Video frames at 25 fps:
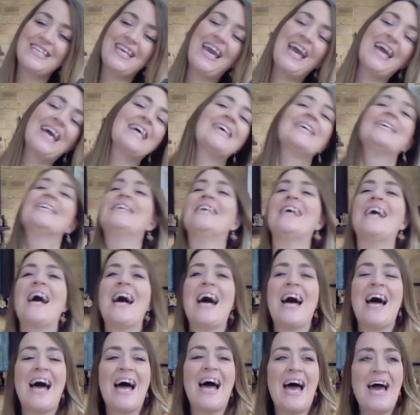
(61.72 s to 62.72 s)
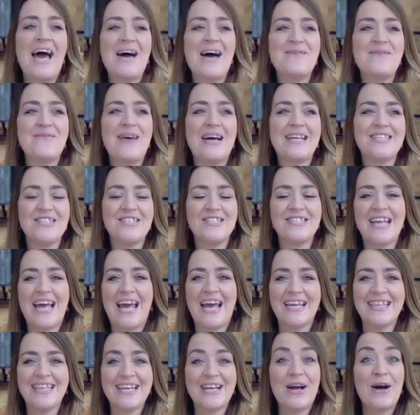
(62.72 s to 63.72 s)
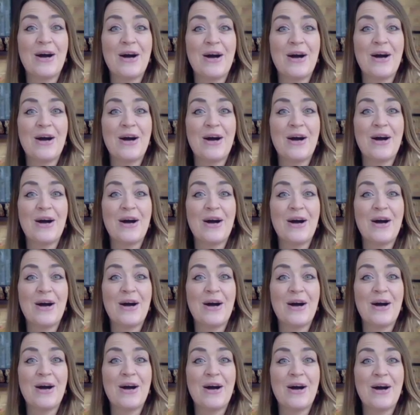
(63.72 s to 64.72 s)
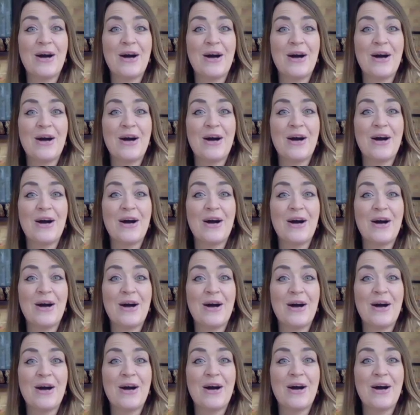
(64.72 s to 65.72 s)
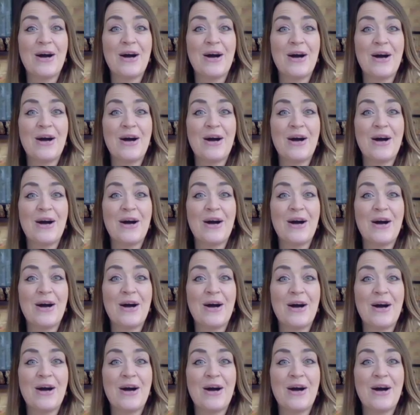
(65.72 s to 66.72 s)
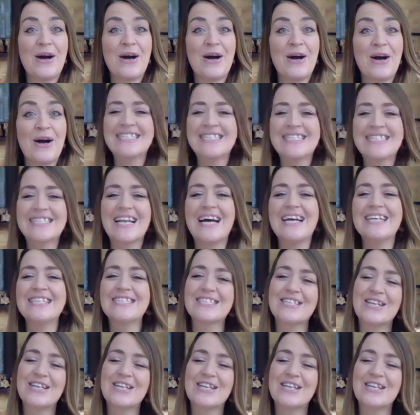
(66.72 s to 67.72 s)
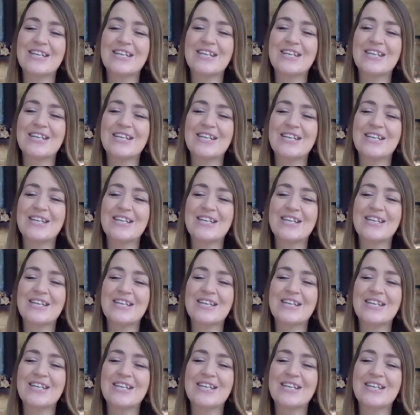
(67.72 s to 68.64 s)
yeah. As you say, I think Uncorked Jewellery, probably a slight clue there.